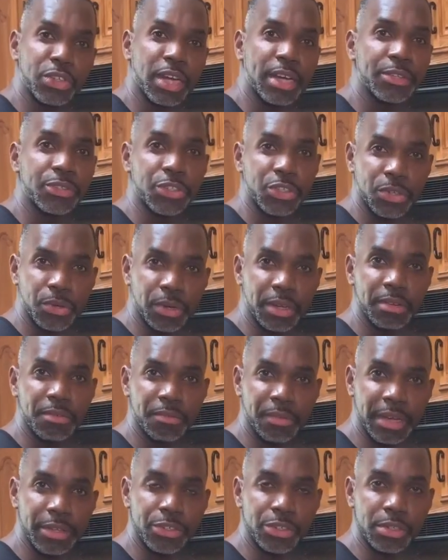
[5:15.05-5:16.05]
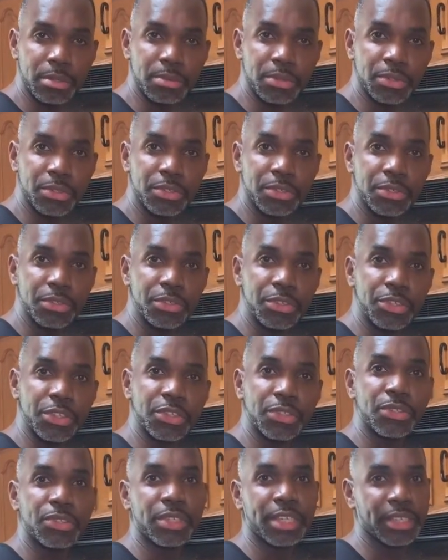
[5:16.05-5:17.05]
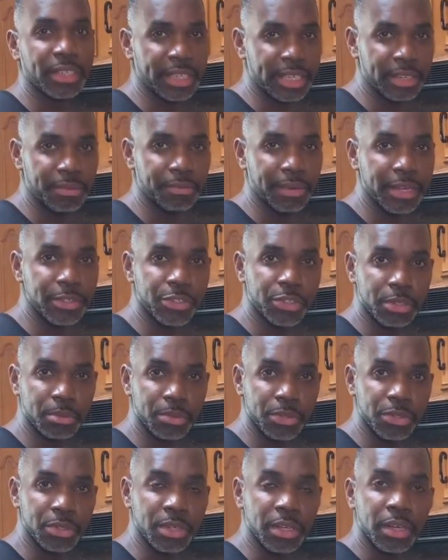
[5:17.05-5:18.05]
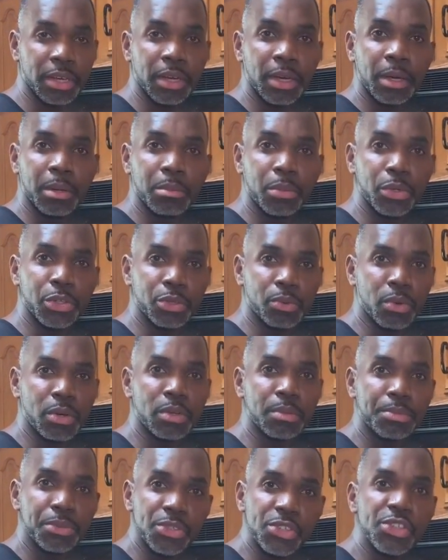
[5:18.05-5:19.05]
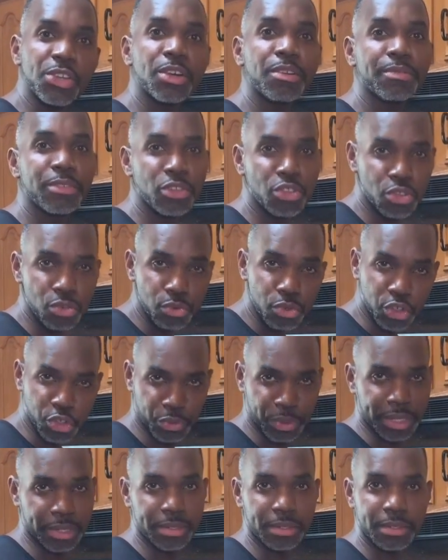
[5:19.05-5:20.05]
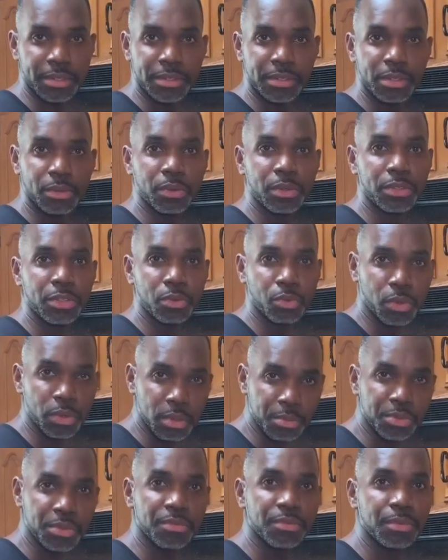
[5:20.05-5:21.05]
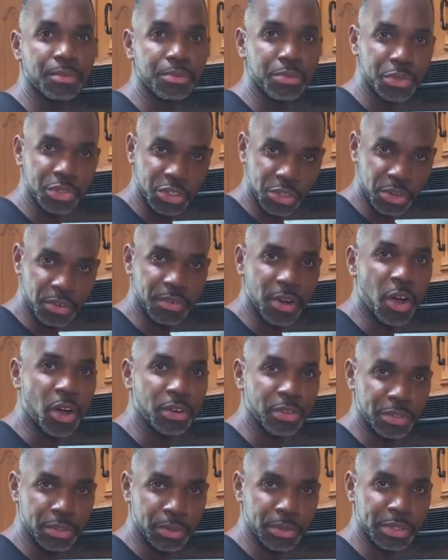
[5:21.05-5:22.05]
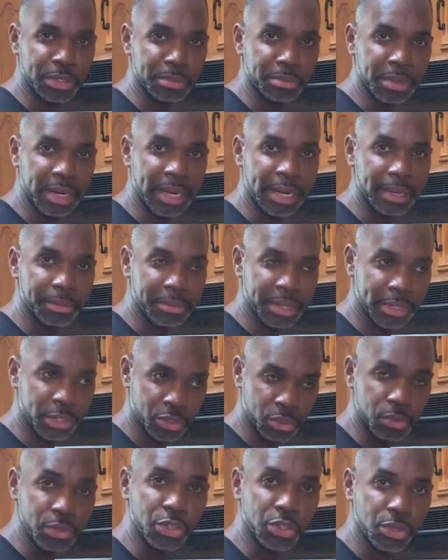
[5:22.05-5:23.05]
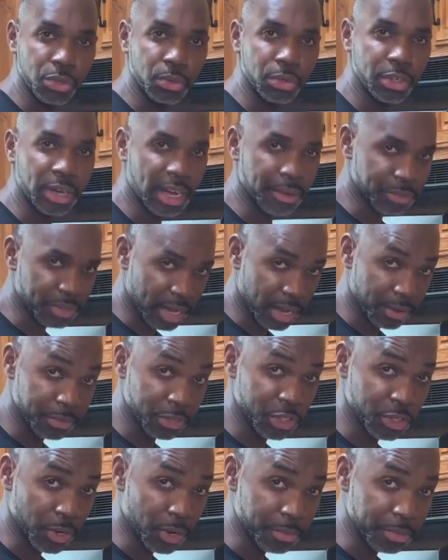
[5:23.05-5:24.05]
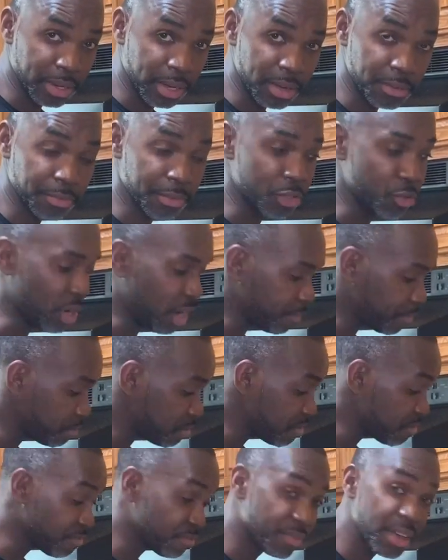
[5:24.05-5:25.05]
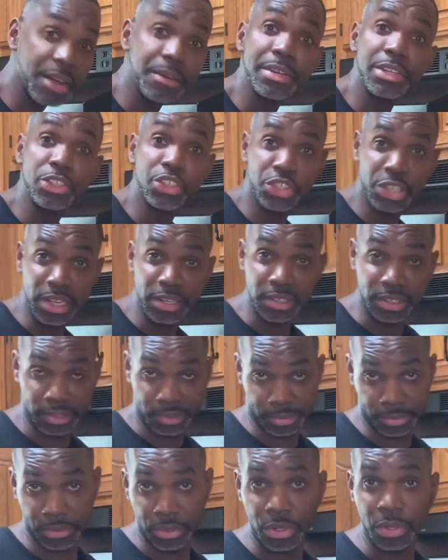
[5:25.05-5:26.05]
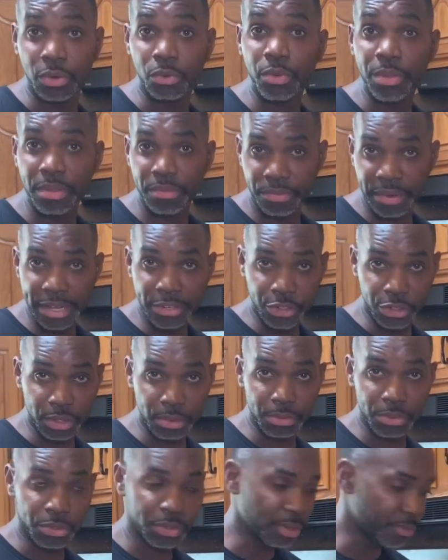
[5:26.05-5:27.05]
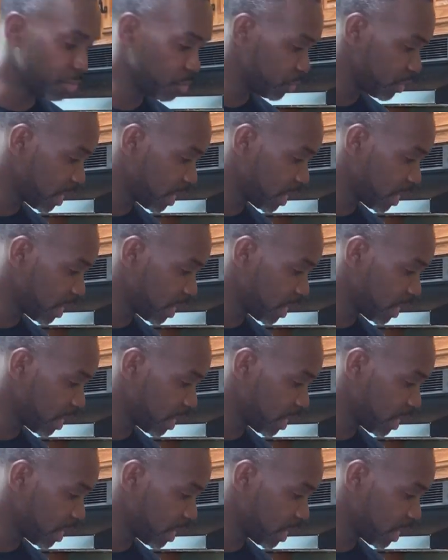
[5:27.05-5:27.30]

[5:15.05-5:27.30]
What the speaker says: not just cooking vegetables just to see you eat vegetables, but you want to preserve the nutrient. You want to preserve all of those, and by doing so, you have to have a sharp knife, and you have to be very gentle with the vegetables. So if you're